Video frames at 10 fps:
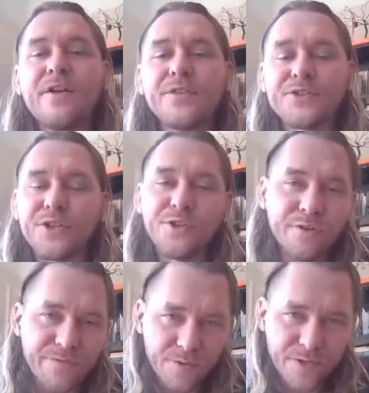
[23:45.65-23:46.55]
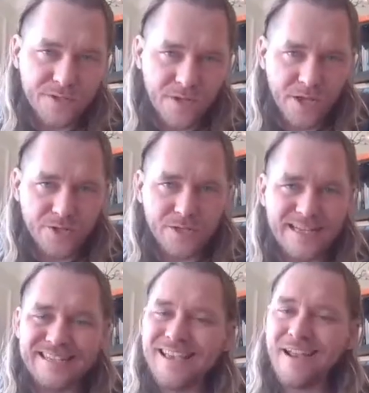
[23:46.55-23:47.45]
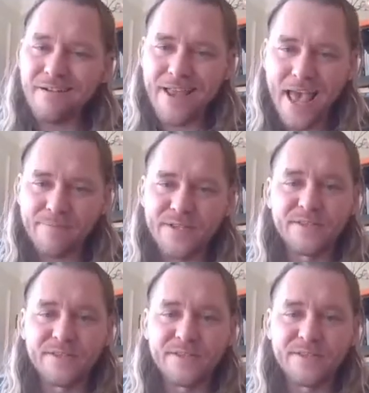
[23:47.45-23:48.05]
The secure viewing station is air-gapped.